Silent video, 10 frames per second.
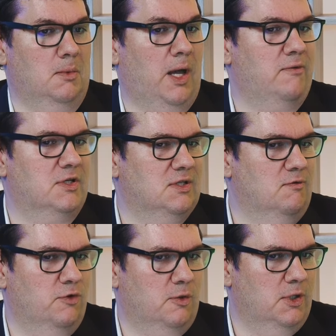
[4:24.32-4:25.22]
harvest
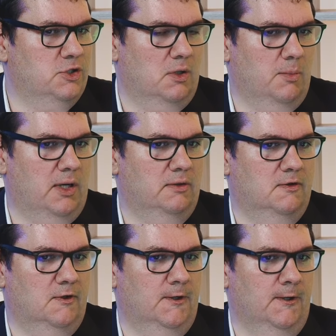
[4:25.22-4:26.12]
information
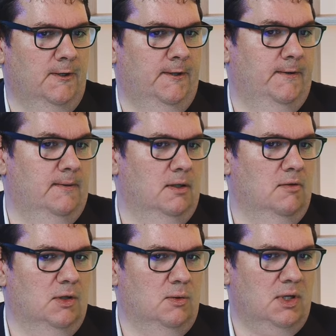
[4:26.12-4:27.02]
about a
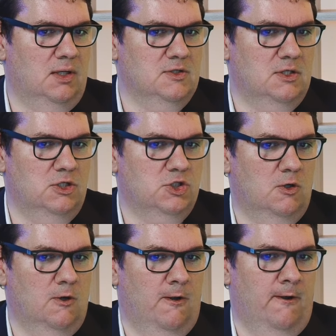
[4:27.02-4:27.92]
given
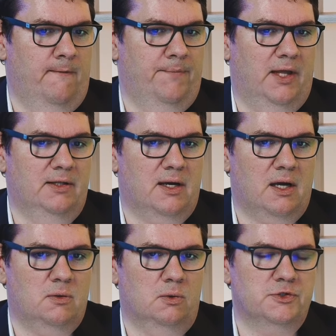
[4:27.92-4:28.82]
organization. And there
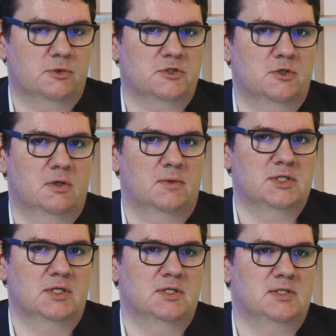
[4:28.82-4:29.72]
are also
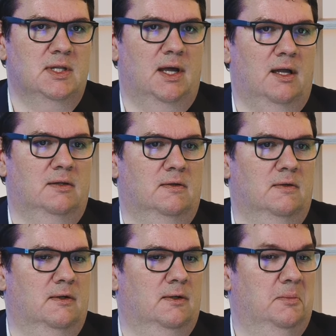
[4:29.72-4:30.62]
services that
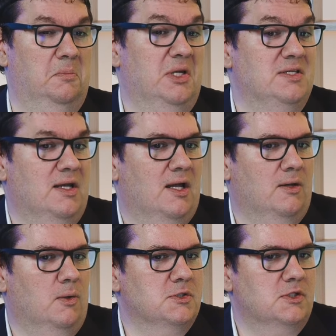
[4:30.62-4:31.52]
basically
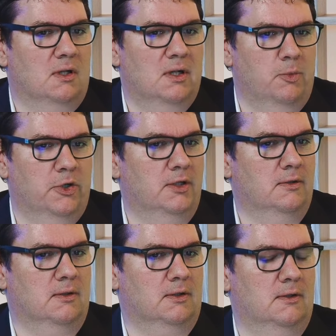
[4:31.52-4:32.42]
constantly
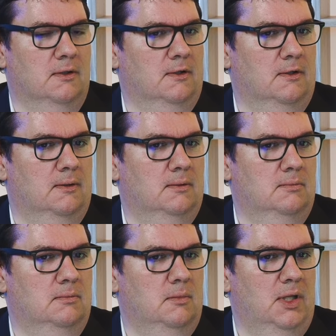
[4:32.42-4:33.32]
monitor
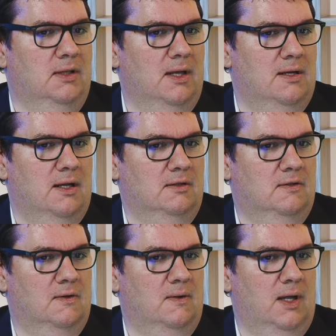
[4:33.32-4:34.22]
the internet
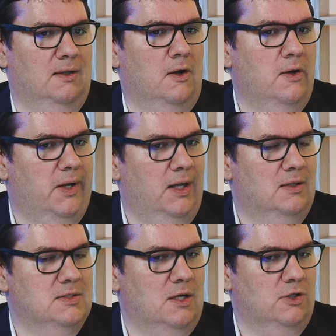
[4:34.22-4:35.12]
and
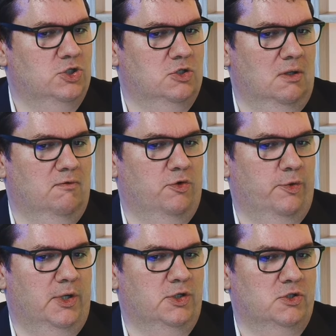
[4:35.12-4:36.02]
aggregate such
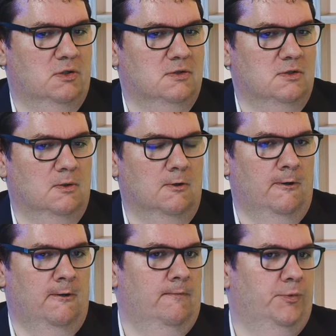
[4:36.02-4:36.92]
information. So
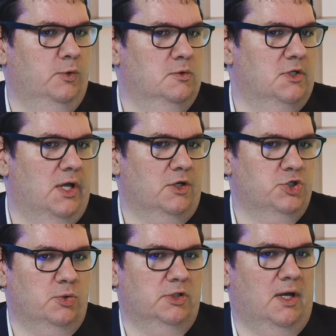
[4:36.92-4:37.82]
tools like
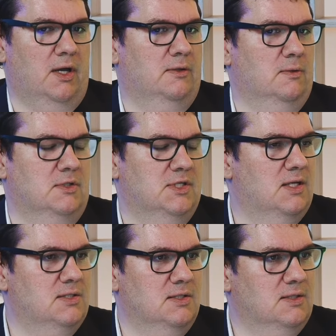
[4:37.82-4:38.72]
Shodan or
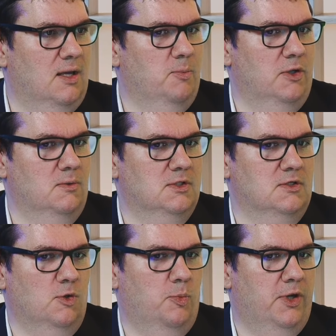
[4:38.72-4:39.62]
Census can be used
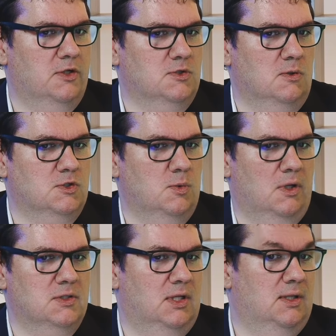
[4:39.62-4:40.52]
as open source
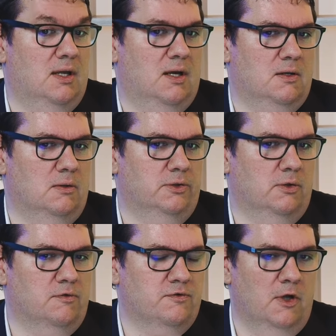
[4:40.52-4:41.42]
ones, and there are a lot
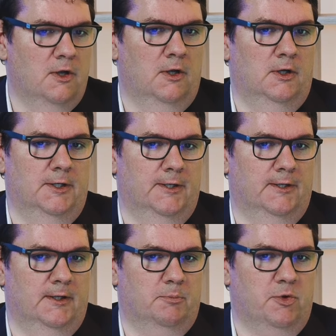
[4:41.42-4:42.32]
of
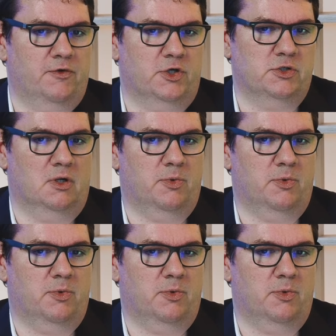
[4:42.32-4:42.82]
professional